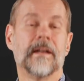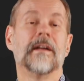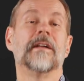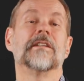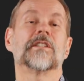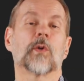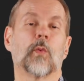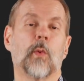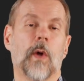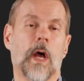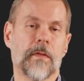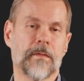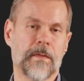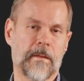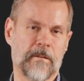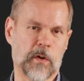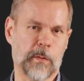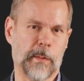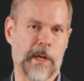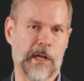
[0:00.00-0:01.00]
It's a wealth of
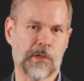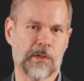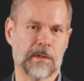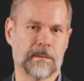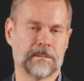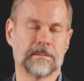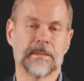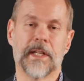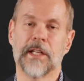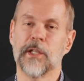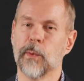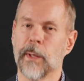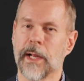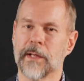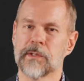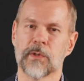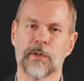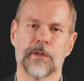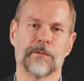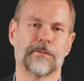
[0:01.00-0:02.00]
information. They do
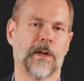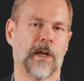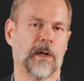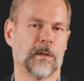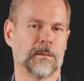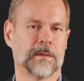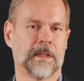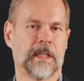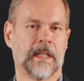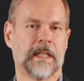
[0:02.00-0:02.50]
answer their phone.